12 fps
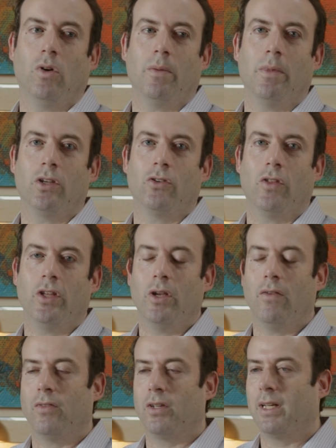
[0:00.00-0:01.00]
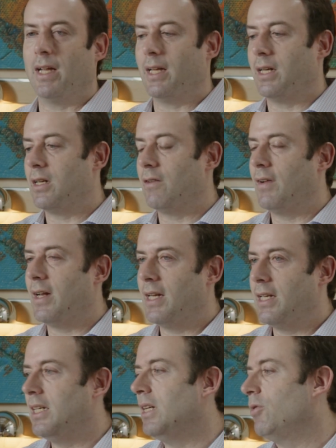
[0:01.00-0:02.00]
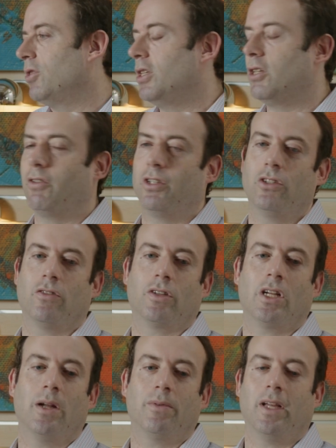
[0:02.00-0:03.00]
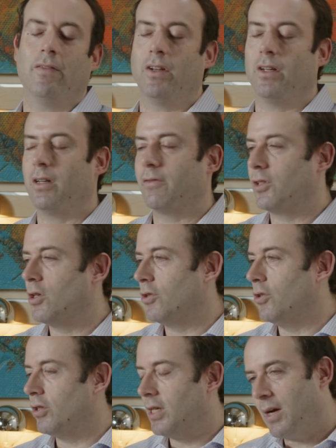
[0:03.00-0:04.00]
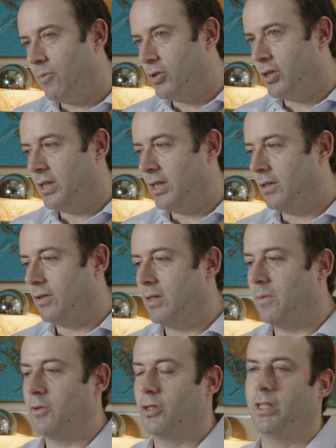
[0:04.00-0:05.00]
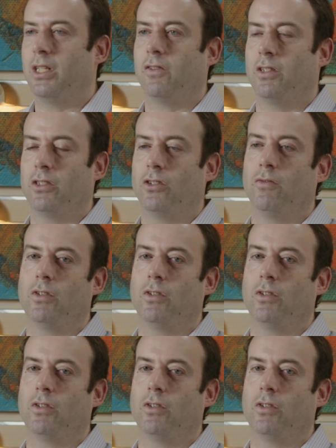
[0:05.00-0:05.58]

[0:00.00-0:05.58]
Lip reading: to make sure that you have getting enough NAD, which decreases over time, giving enough CoQ10, which decreases over